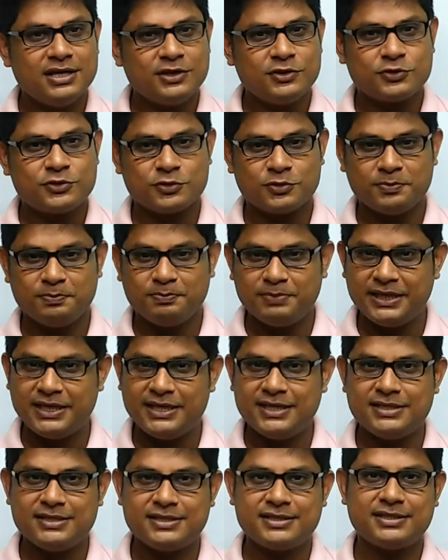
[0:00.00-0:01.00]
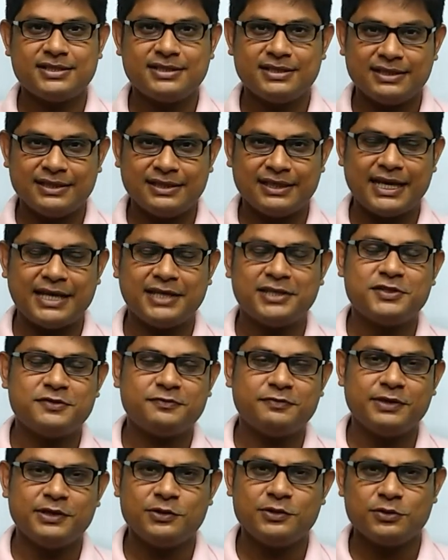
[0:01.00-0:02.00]
So please like this
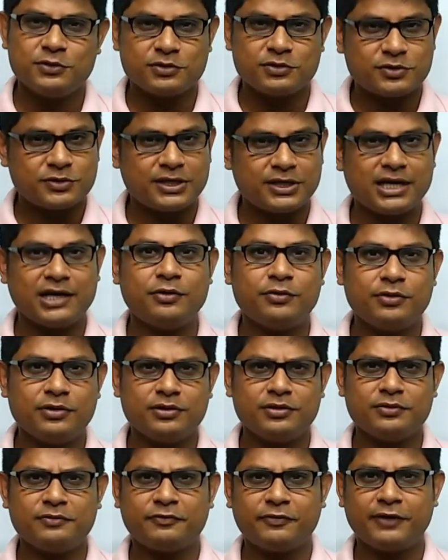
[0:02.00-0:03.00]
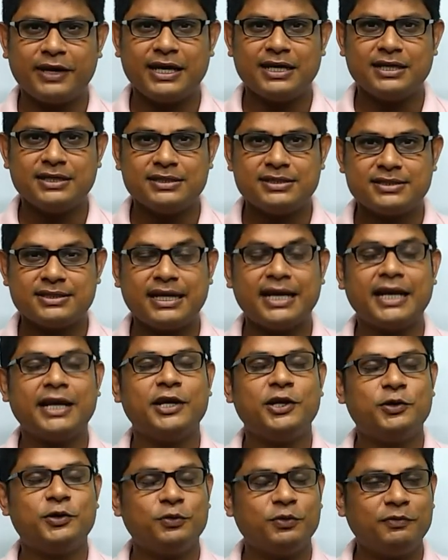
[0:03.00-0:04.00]
video, share it with your friends,
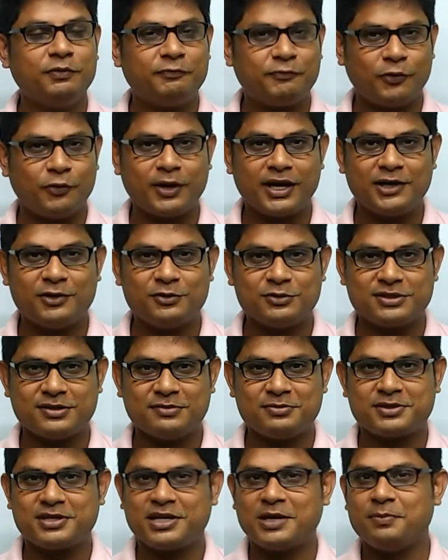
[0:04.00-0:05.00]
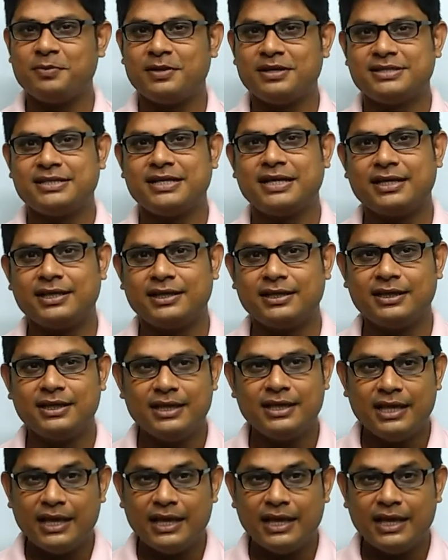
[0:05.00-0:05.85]
and don't forget to subscribe my channel,